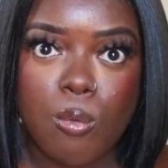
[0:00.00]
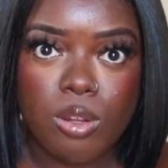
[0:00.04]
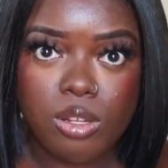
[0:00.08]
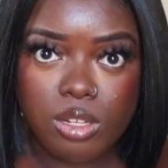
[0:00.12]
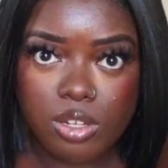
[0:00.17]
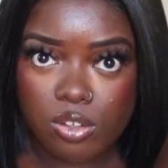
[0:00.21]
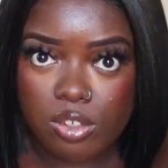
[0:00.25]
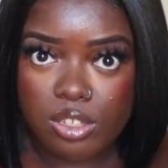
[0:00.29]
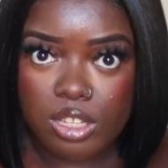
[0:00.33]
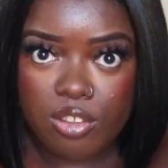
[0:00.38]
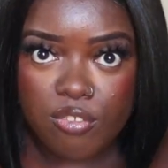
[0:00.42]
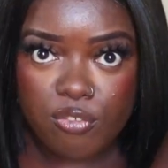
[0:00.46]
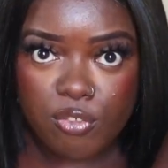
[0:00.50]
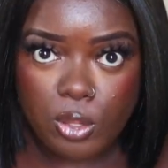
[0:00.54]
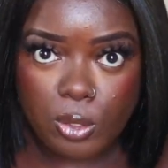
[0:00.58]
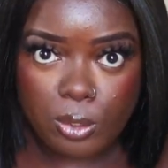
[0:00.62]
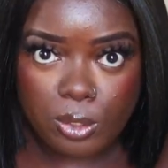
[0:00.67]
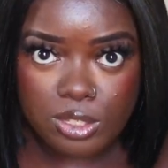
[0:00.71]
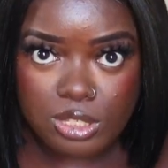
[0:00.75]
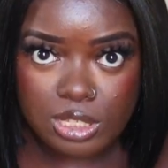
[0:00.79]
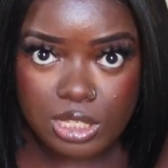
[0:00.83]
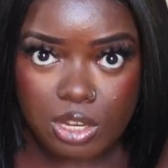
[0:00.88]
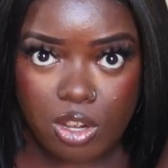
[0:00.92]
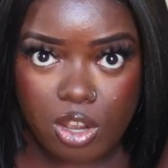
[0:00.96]
We're literally
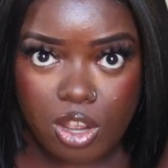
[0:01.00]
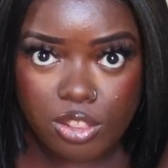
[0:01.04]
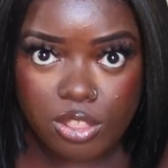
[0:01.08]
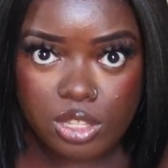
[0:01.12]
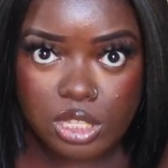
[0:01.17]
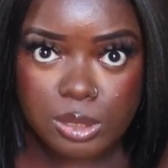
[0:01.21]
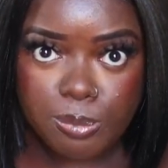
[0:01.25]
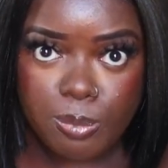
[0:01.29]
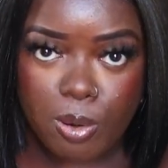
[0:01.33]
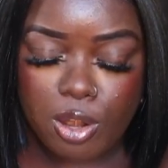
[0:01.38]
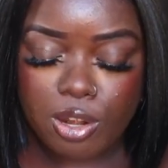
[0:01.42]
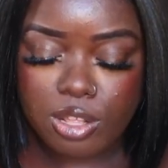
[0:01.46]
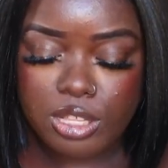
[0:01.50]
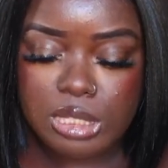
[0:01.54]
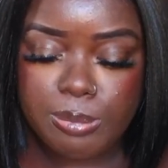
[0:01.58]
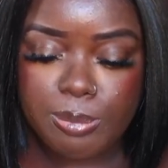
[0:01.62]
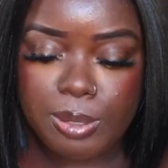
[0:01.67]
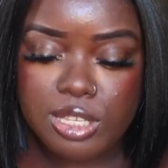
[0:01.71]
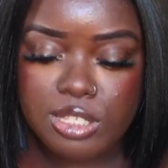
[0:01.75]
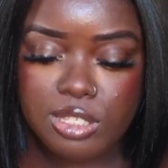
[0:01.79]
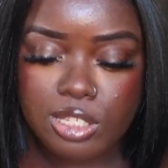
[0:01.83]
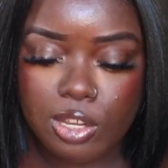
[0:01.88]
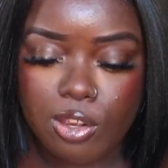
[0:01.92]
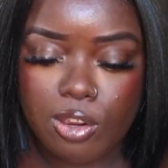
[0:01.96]
focusing on this parting
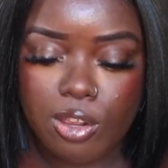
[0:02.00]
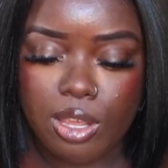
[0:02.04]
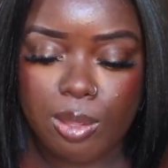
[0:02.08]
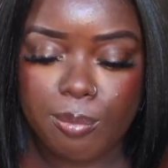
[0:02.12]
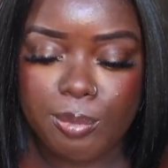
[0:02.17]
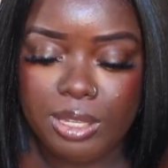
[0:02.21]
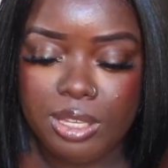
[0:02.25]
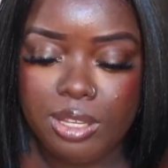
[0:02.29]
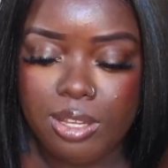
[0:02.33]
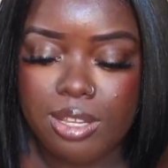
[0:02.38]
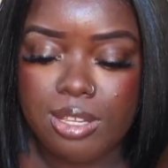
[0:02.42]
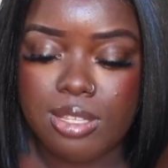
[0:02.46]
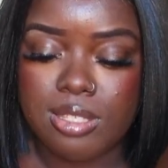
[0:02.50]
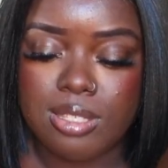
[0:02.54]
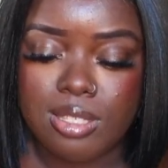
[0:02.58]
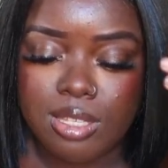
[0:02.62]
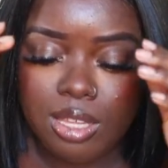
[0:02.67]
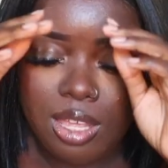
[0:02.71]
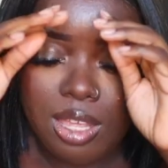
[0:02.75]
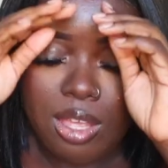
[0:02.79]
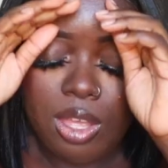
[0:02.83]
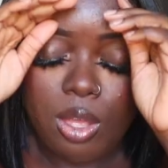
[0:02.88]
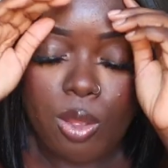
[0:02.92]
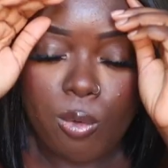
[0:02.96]
space area because
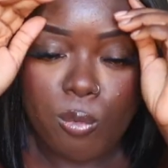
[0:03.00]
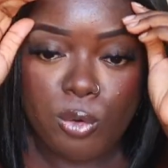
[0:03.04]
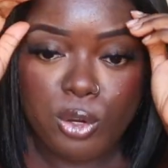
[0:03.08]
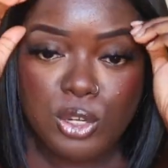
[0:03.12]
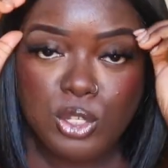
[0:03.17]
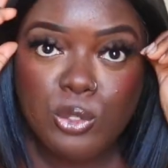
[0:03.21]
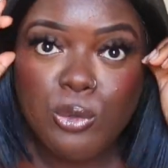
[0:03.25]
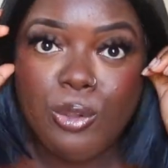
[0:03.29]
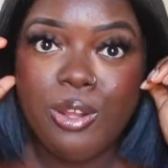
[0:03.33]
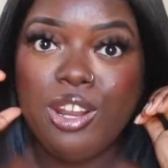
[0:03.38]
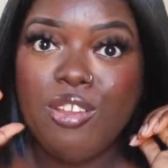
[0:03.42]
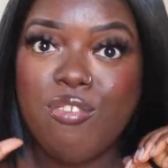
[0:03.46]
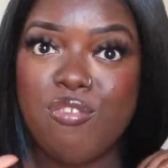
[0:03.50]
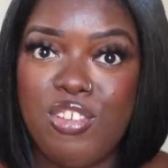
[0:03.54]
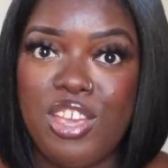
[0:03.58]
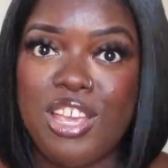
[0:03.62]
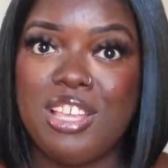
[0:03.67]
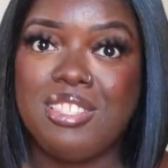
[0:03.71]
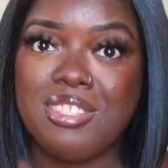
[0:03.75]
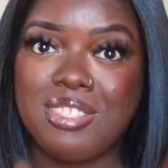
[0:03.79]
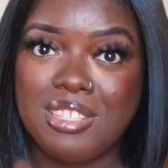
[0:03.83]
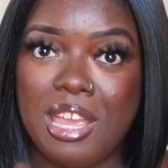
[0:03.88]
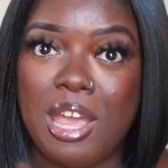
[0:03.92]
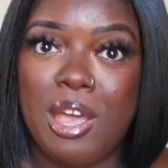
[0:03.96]
we're doing a
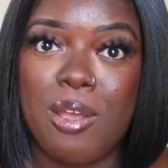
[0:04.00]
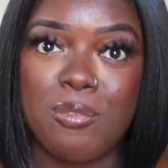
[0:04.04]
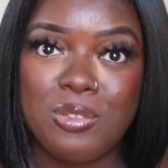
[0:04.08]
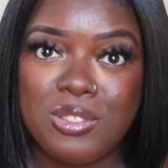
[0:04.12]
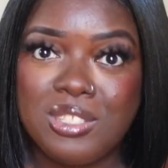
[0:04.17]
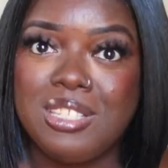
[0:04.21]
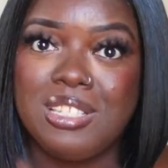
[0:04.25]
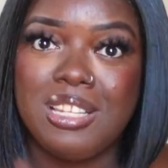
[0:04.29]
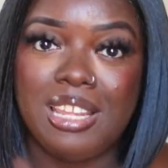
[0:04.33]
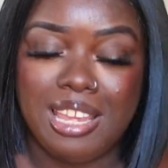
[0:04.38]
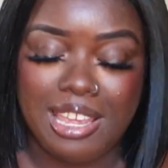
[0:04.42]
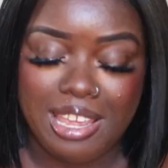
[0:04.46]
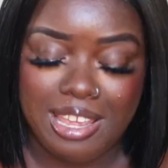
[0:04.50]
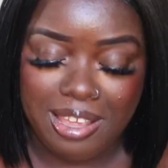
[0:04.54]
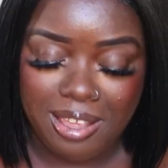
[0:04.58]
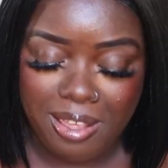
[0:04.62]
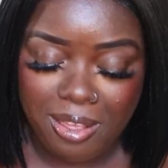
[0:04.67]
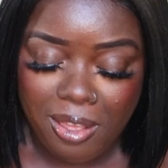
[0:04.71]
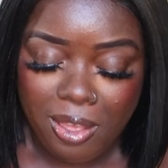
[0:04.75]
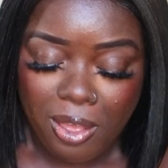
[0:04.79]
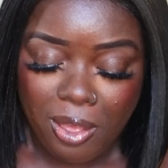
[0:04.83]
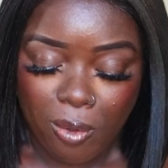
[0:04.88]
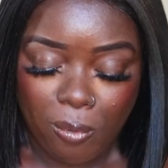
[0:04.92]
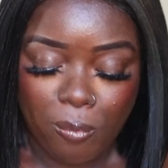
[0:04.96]
fake scalp
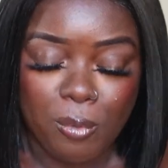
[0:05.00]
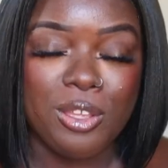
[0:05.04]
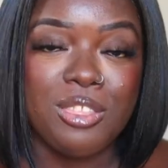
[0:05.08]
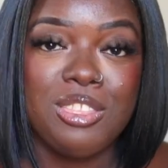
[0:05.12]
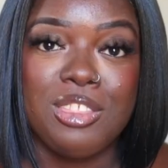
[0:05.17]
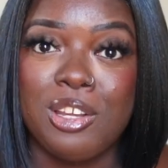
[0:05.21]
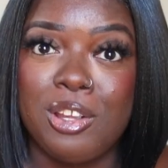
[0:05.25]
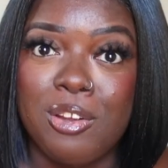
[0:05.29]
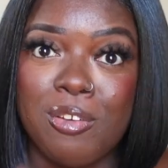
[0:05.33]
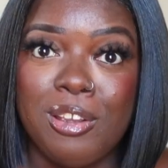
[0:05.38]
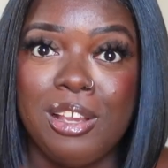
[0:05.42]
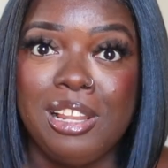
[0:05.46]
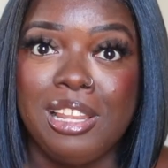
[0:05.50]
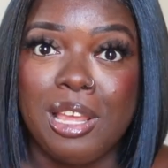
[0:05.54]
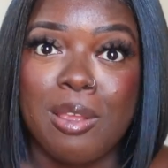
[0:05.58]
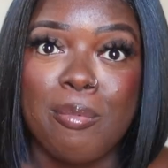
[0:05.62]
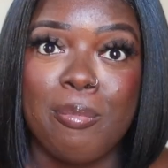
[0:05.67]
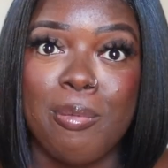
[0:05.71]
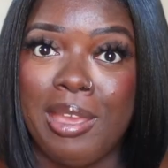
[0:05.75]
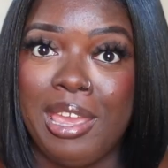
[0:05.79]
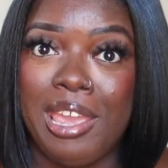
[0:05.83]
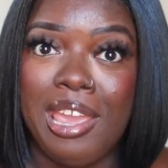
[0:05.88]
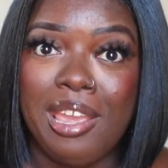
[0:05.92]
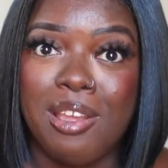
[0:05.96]
today with acrylic
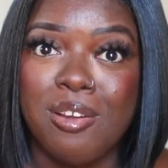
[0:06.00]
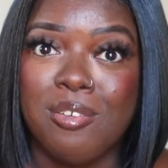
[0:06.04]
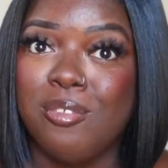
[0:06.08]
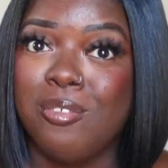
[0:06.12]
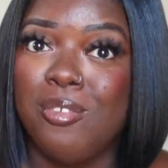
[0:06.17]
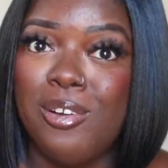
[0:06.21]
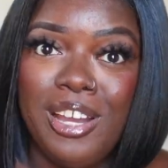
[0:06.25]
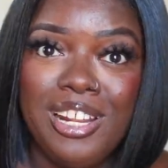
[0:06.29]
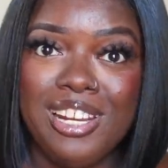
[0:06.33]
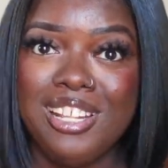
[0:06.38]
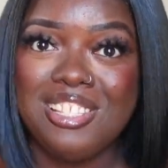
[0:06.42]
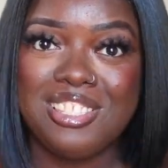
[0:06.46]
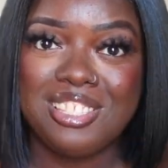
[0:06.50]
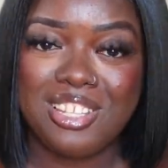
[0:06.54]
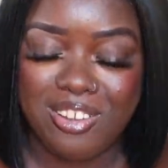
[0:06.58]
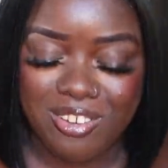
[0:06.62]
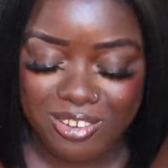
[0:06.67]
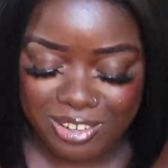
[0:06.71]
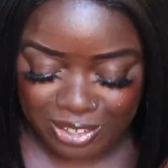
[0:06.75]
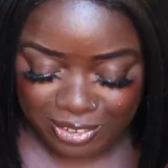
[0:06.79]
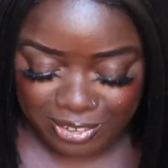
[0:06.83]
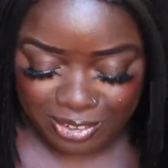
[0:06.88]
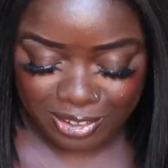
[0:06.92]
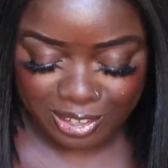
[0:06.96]
paint. What is
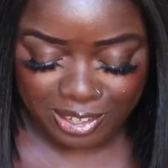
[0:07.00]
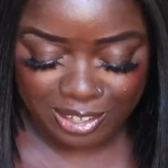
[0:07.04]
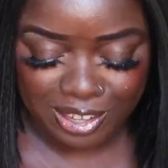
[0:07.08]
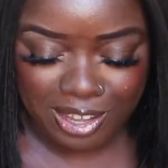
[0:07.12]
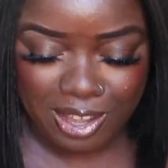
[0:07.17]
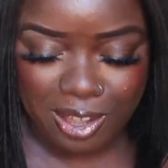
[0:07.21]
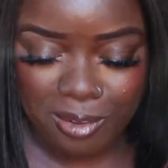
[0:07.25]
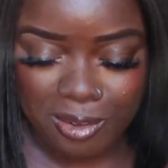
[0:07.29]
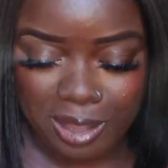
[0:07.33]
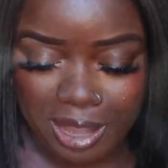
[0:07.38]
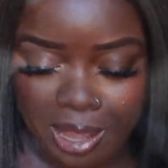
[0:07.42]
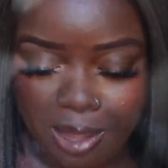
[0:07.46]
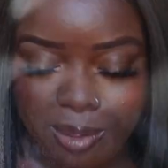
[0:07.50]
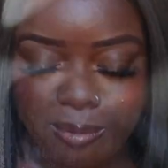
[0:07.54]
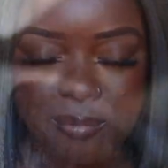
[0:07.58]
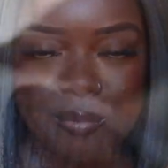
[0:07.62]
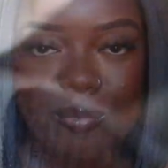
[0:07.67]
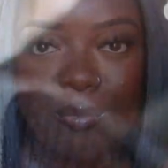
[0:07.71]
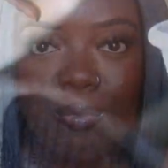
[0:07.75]
going on? Okay.